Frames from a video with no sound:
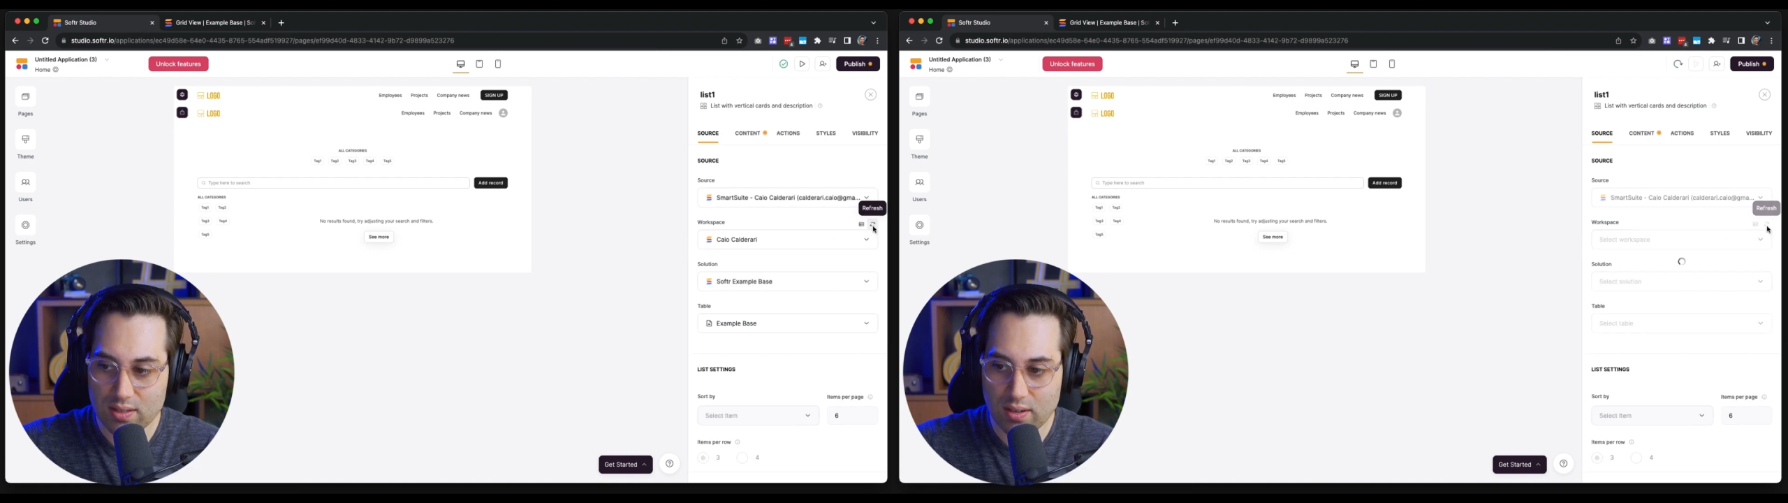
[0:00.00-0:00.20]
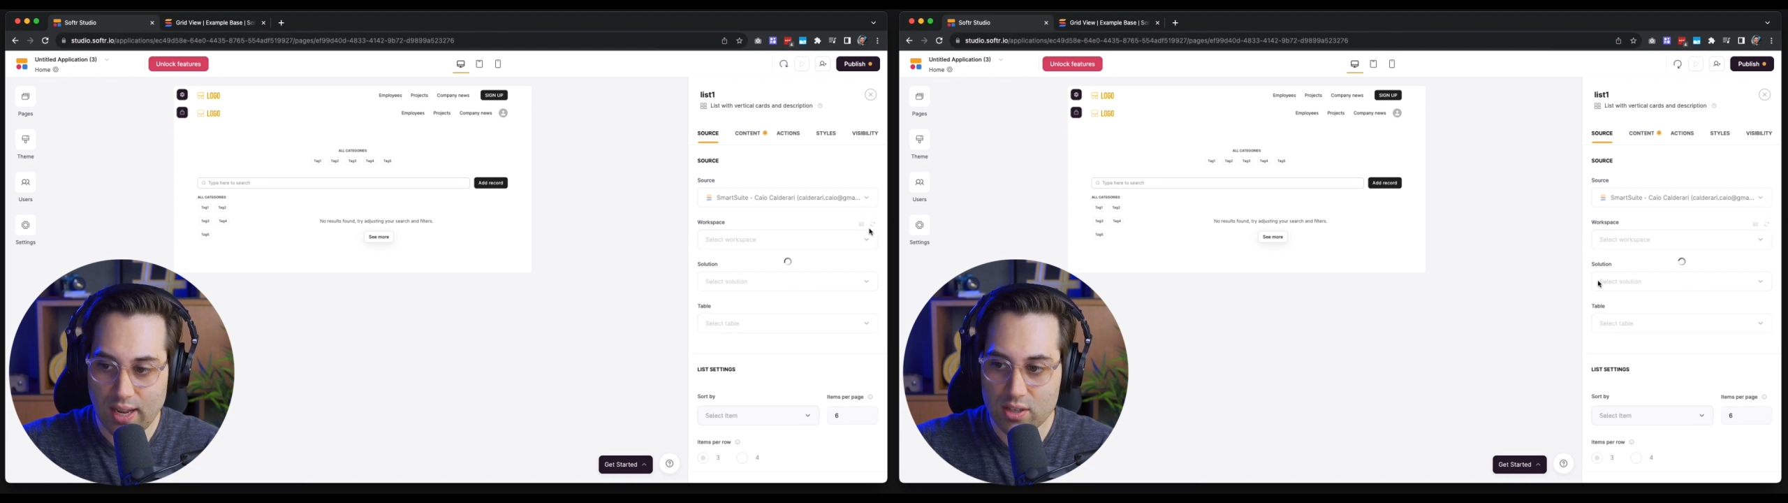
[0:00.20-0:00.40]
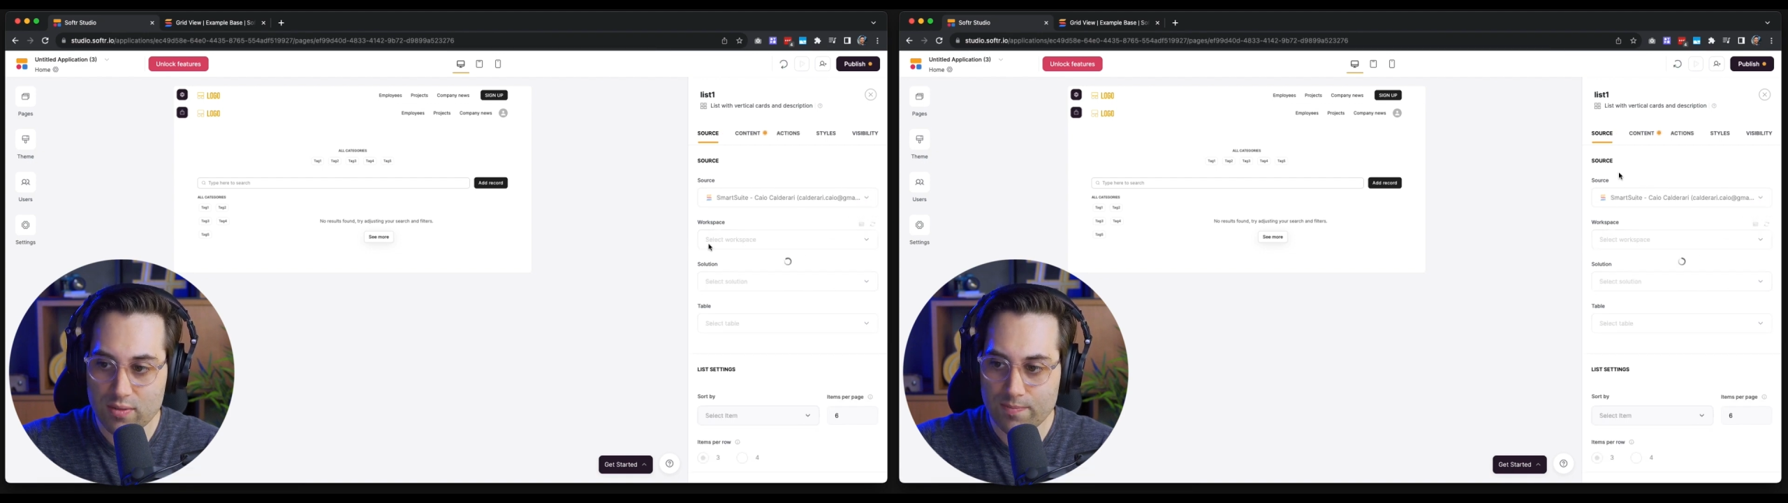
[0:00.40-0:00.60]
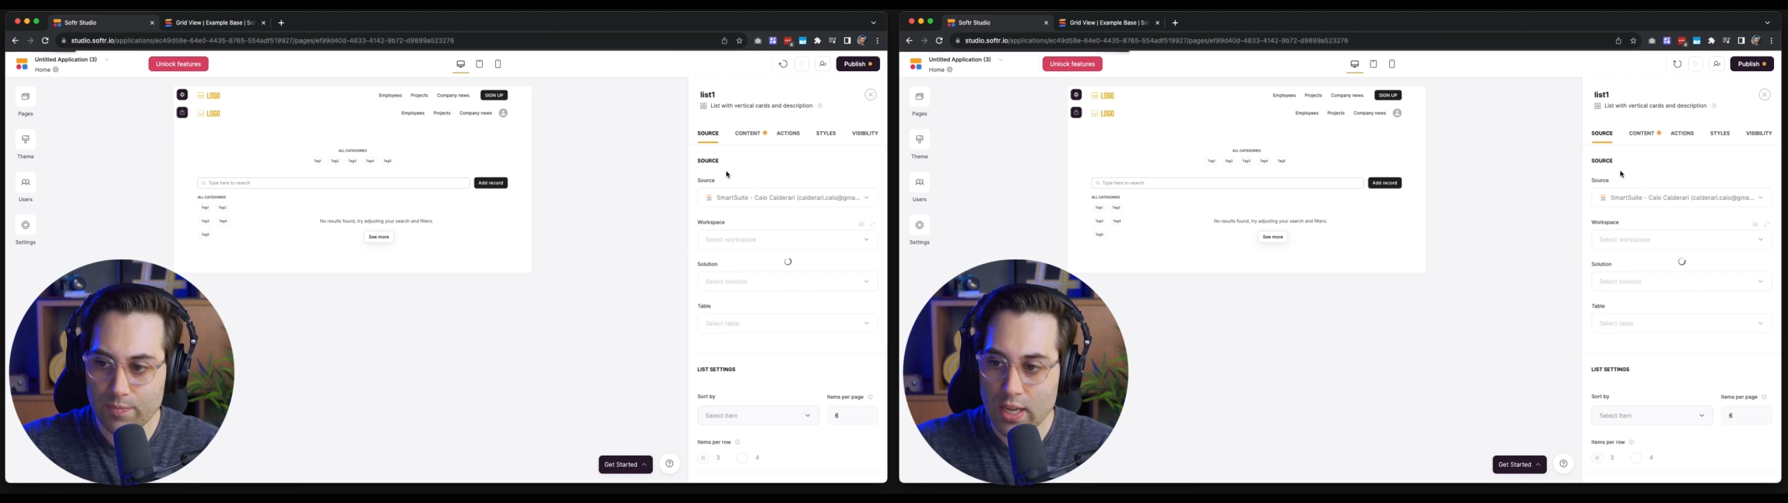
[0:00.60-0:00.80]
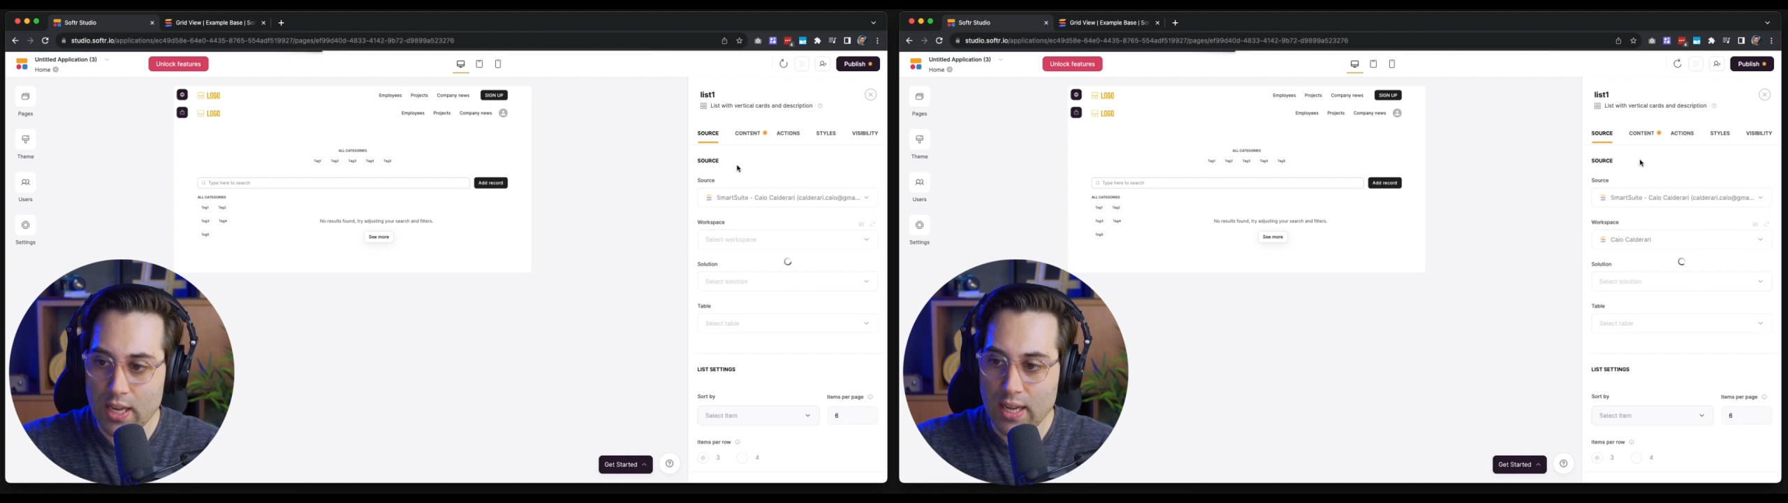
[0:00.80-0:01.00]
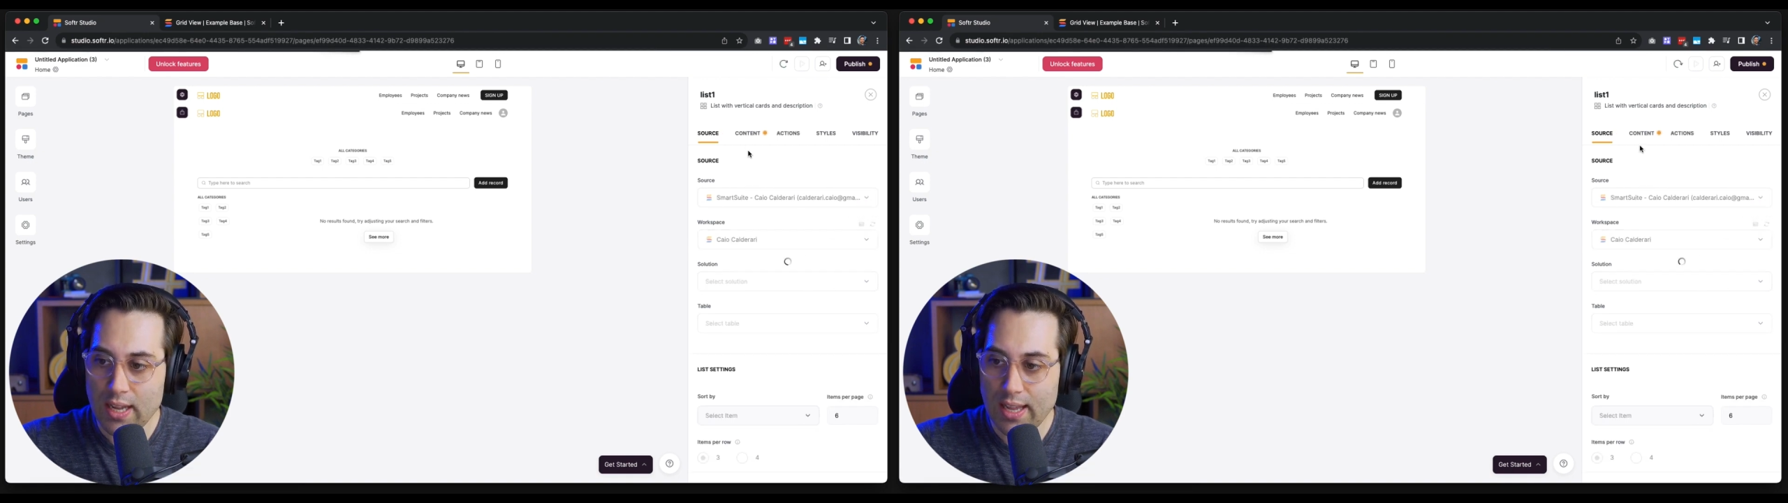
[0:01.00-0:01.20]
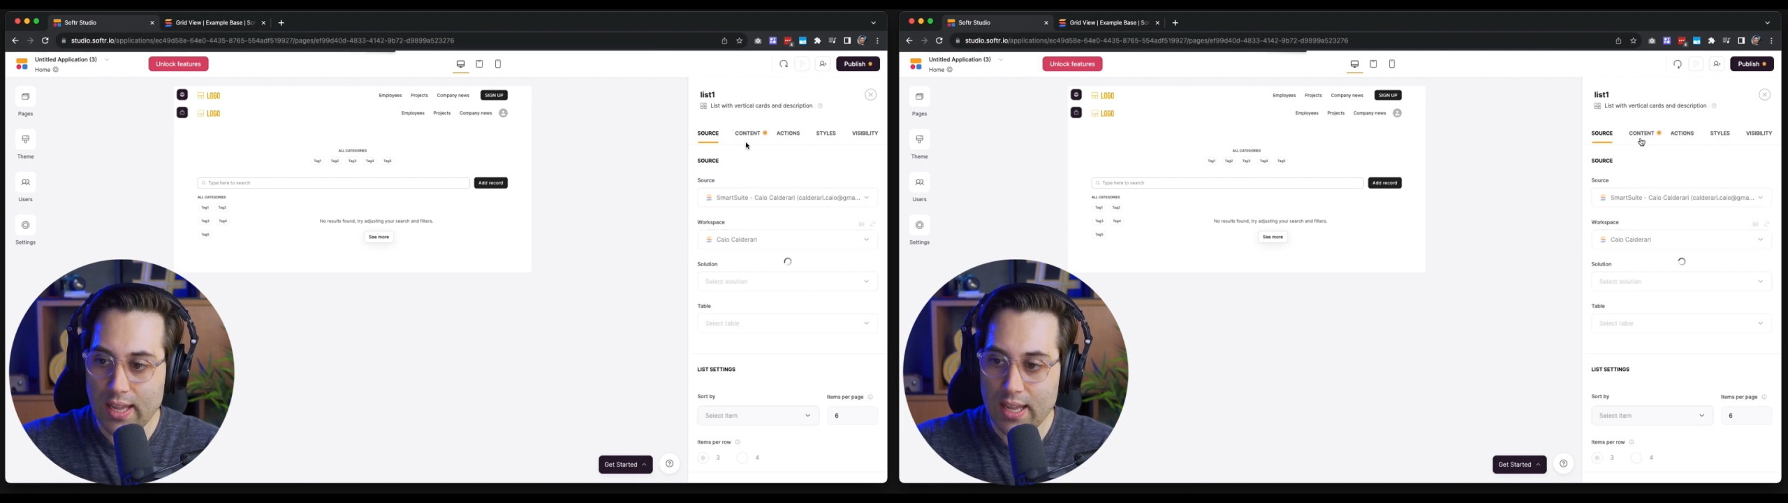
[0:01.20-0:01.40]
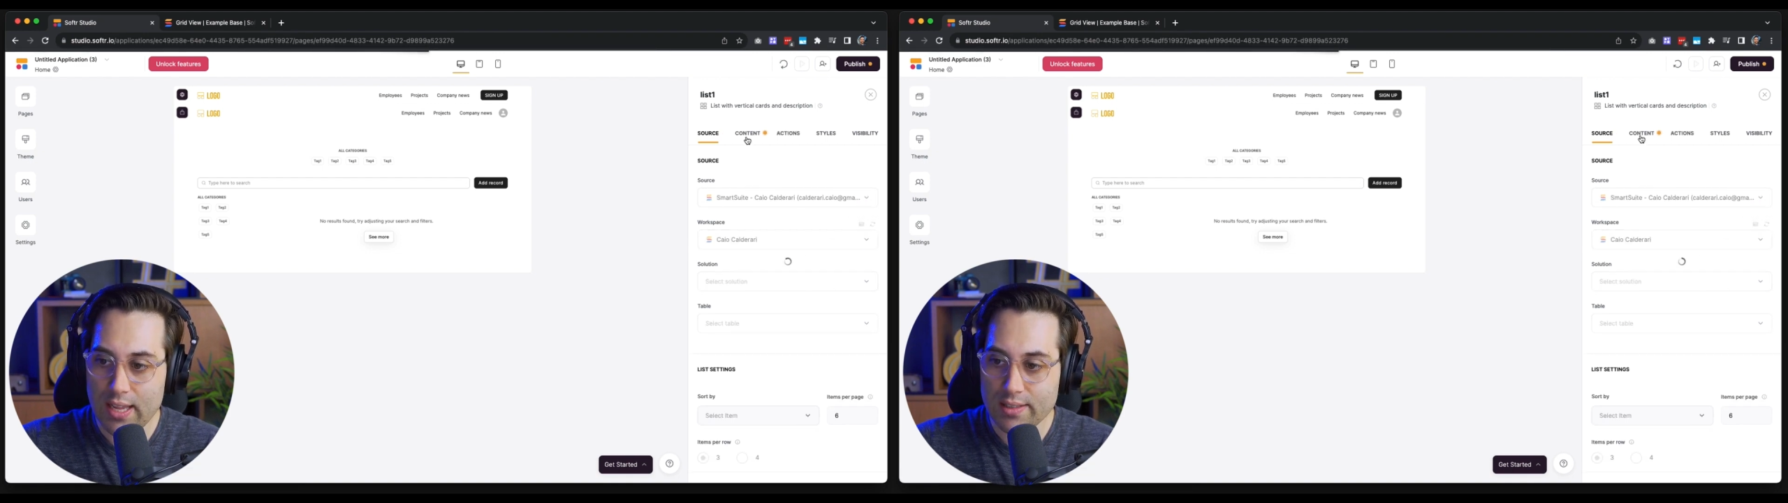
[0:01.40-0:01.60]
connection,
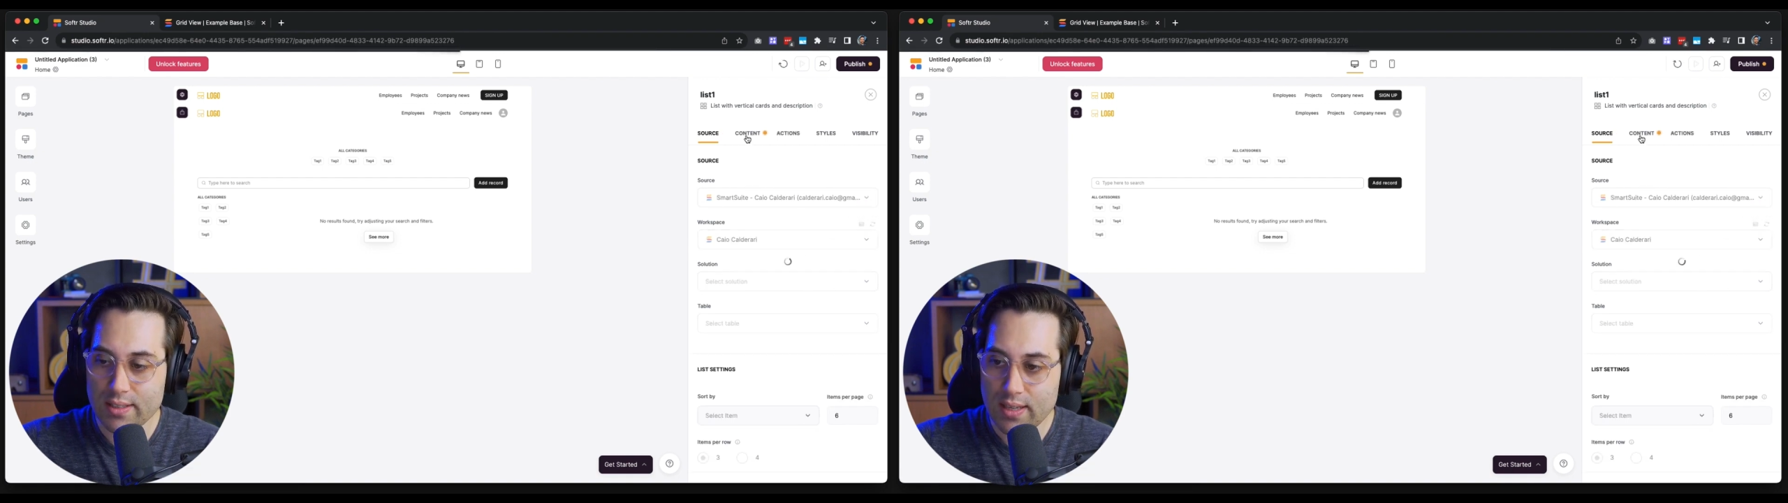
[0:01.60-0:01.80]
and